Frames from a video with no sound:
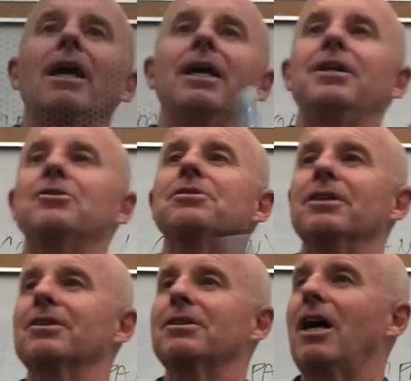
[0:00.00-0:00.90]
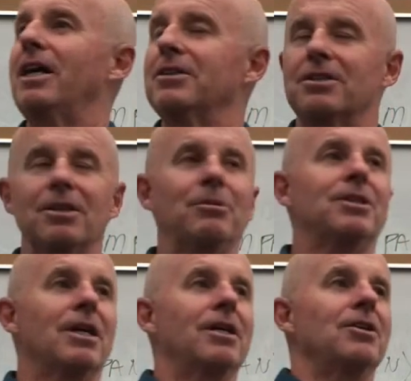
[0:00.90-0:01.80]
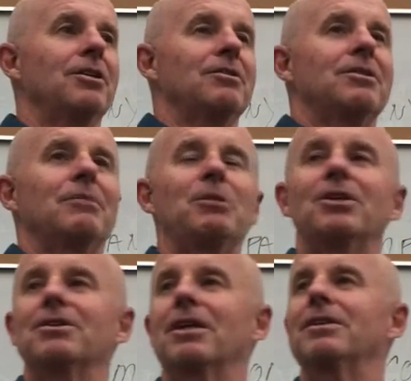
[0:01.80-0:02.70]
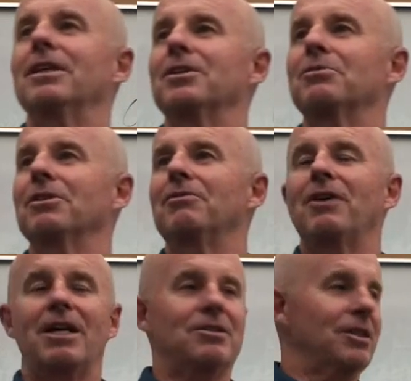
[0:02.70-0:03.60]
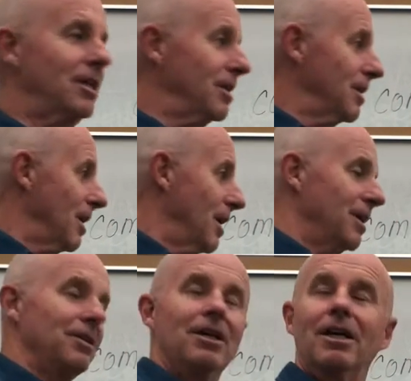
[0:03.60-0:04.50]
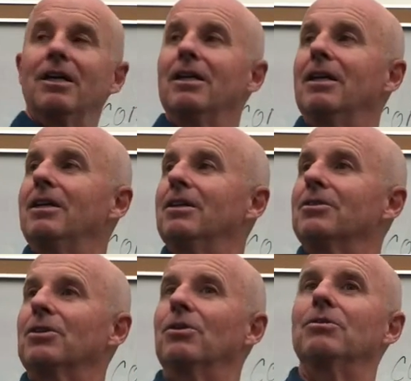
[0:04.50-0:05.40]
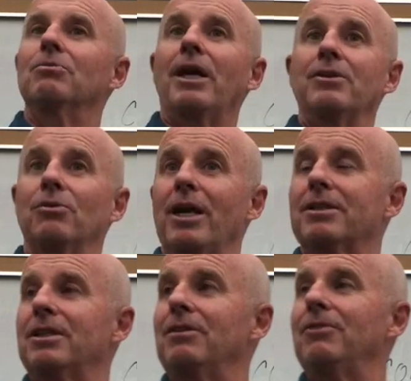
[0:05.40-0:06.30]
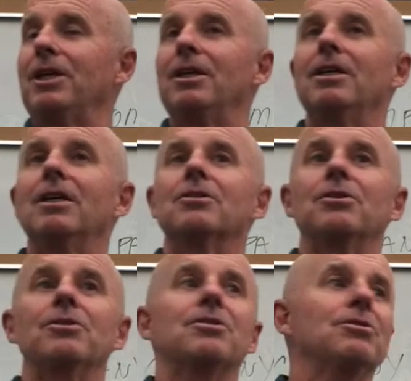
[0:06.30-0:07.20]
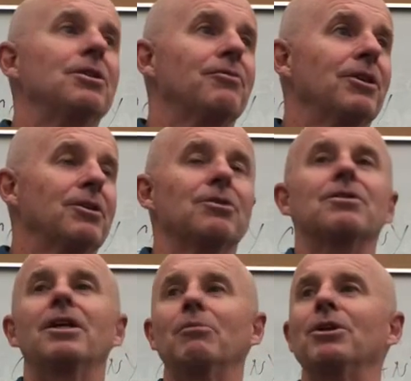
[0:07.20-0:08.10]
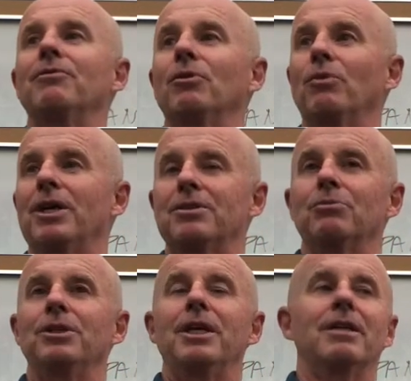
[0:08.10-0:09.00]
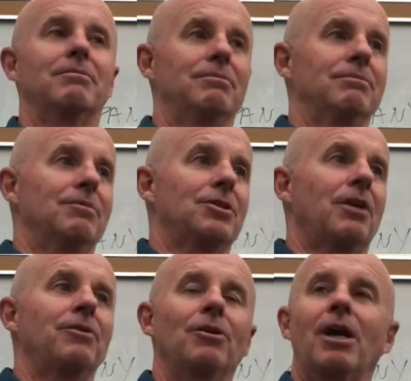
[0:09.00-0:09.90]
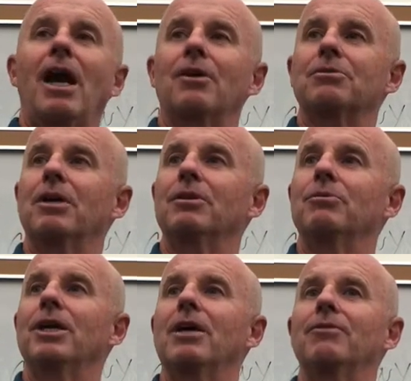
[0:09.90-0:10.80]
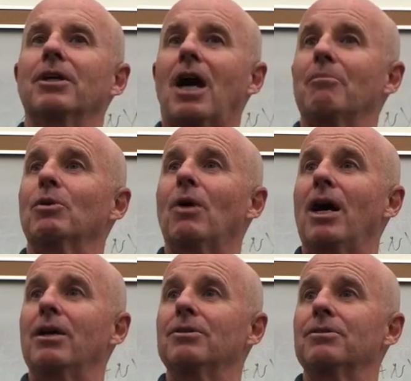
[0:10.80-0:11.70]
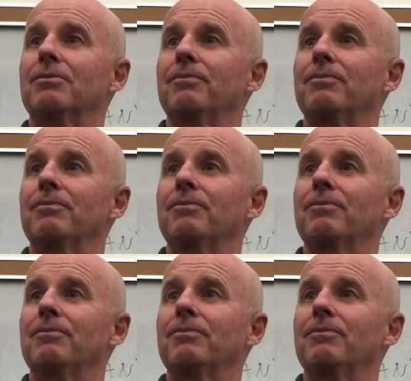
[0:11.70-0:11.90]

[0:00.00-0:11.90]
An interesting aside, just let me tell you, because I think it's really fascinating. And so, right, DirecTV. So there's there's a number of different ways that we get stuff into our house, right? We have the copper wires,